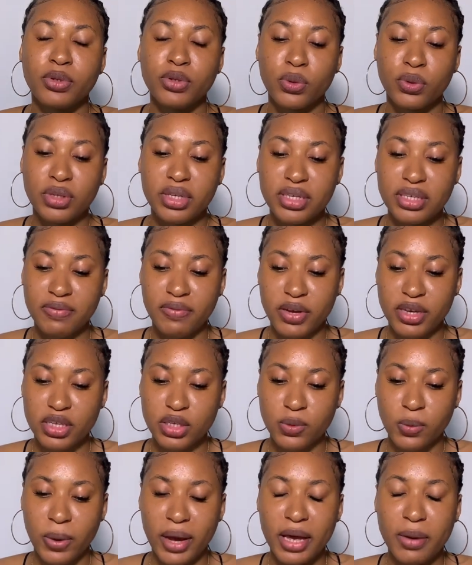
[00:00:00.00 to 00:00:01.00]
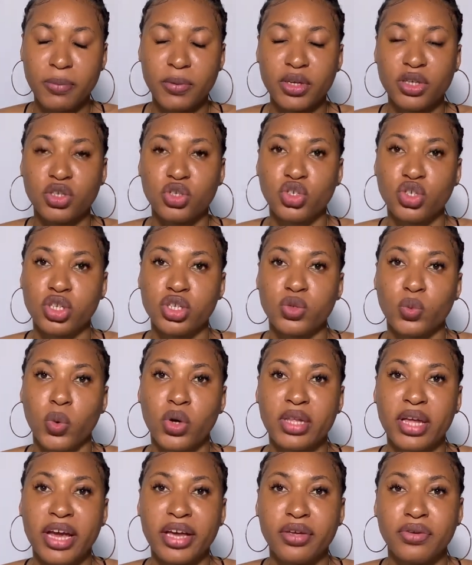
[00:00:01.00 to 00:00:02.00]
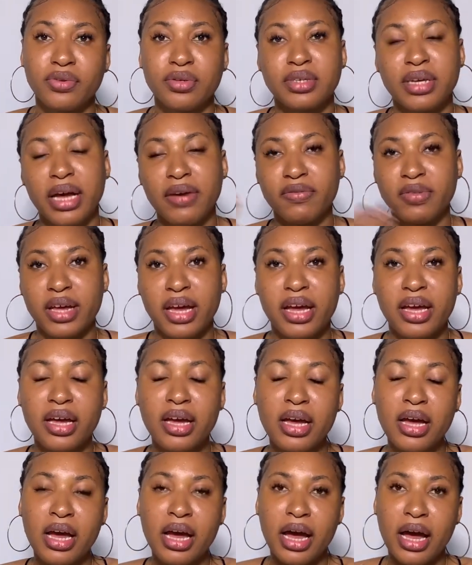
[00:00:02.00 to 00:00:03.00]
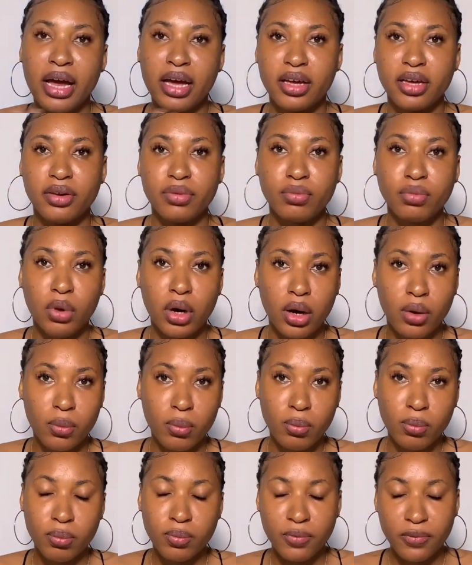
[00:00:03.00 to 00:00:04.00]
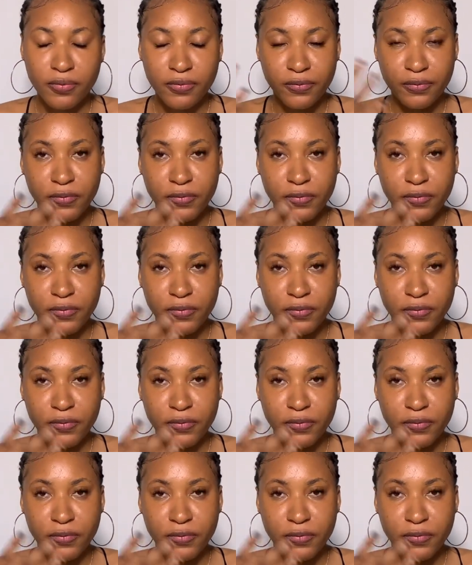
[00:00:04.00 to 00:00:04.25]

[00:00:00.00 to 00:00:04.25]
so this face wipe is just what i use after i um,